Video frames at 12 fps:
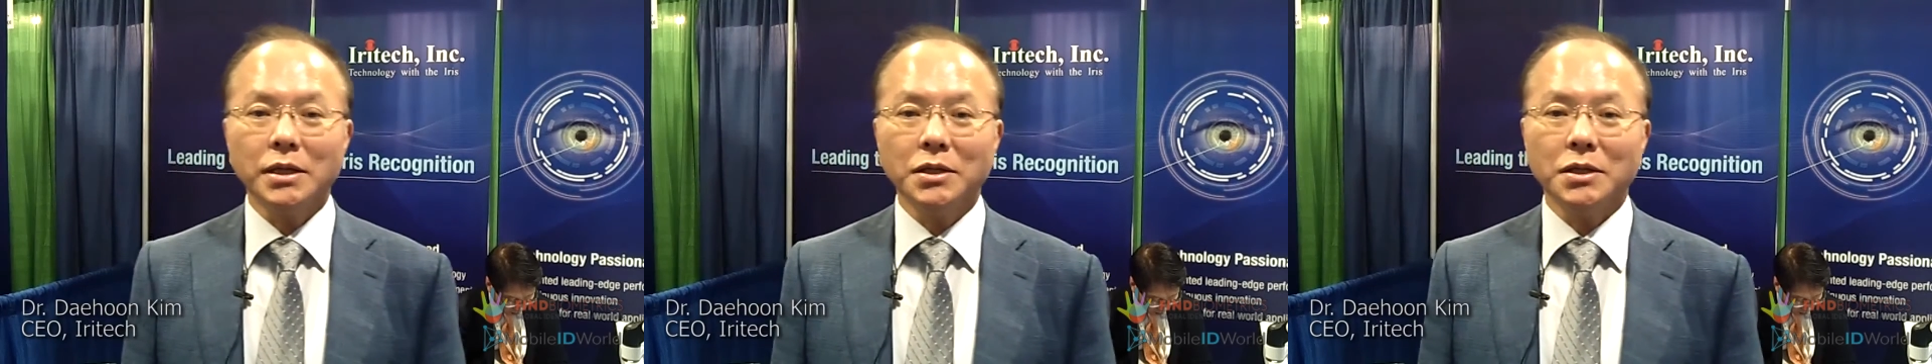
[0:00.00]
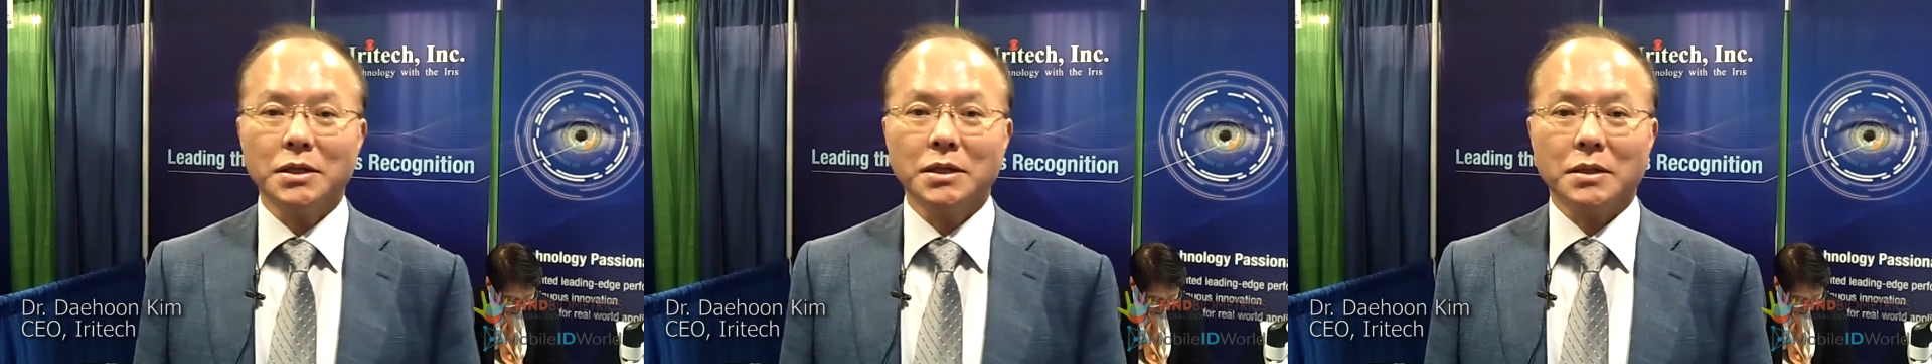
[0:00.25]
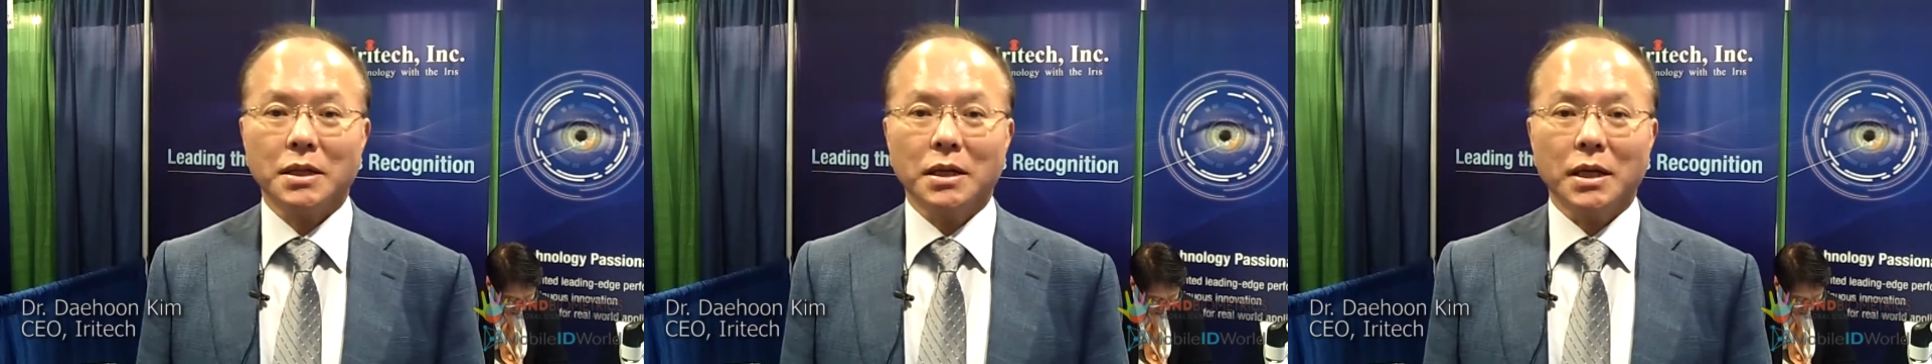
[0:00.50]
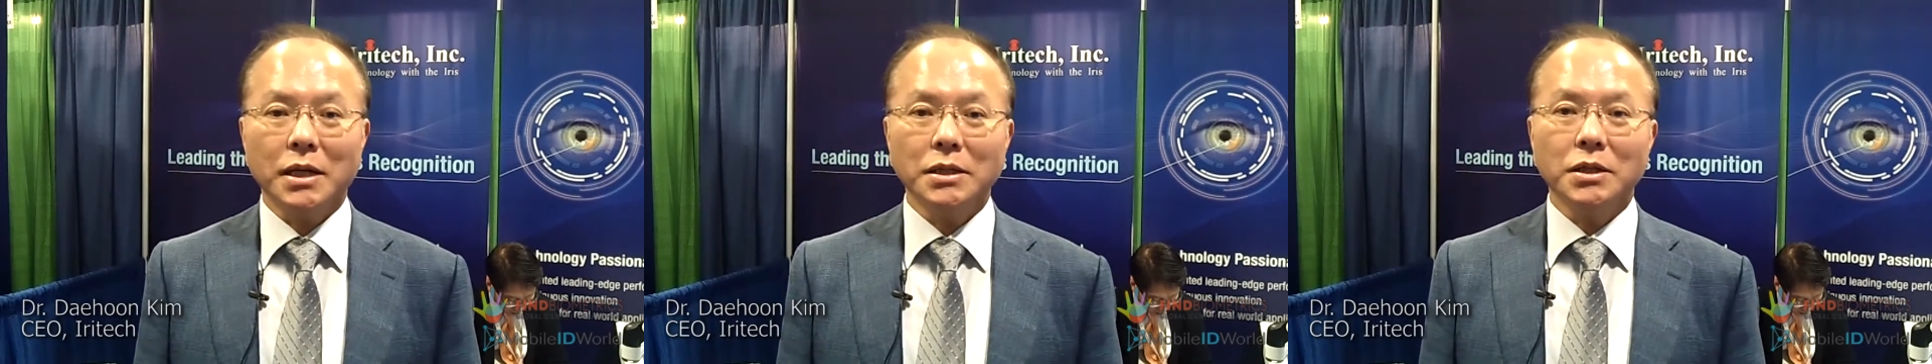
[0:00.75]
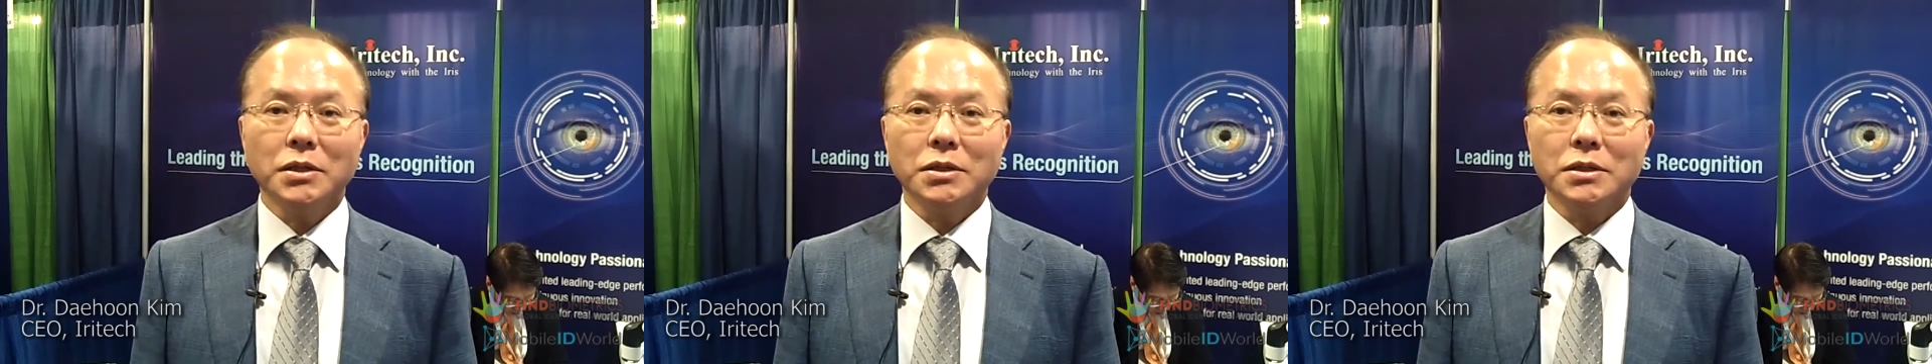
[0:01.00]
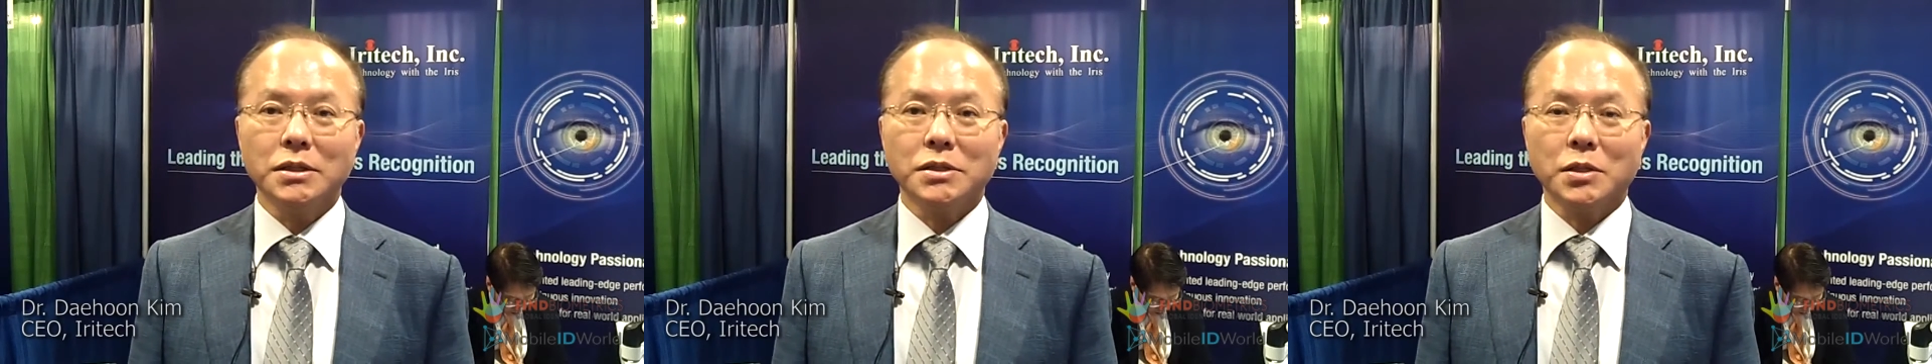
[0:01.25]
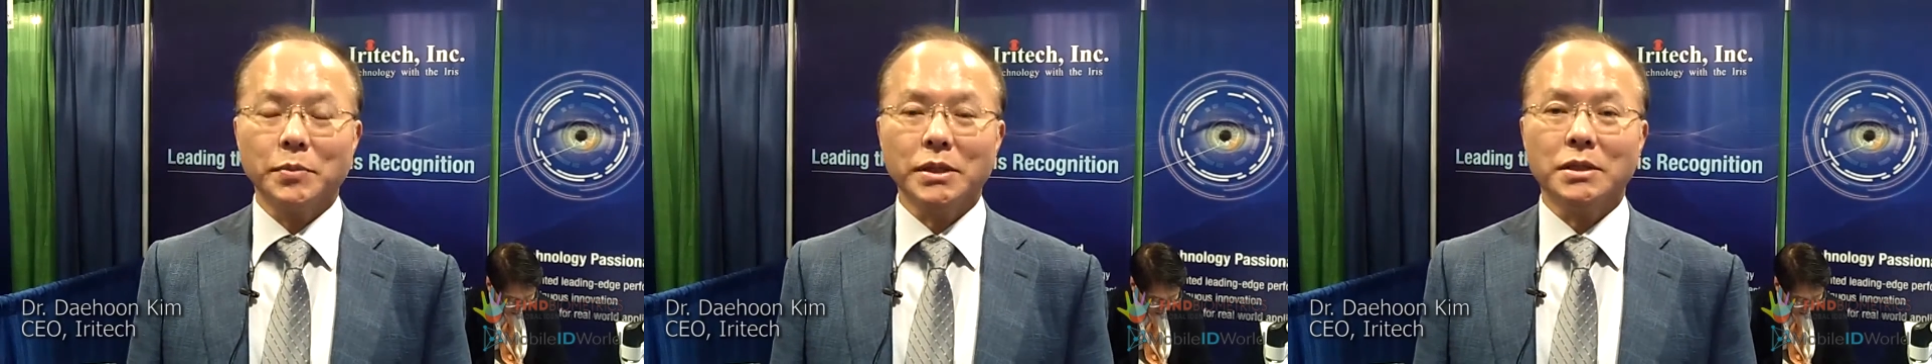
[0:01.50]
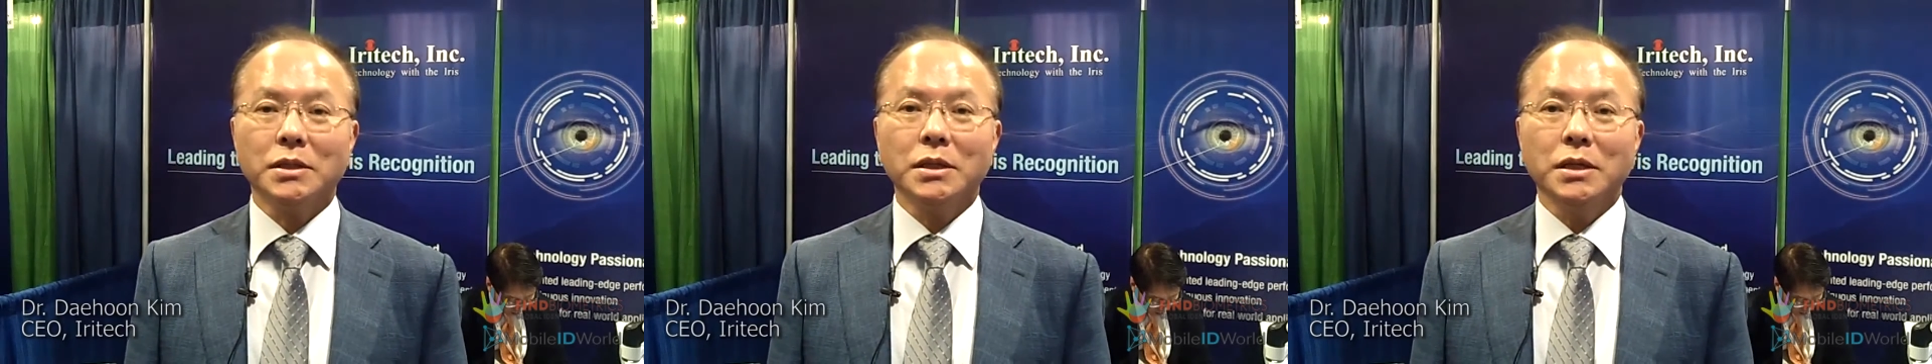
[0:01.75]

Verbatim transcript: Identity, Identity Summit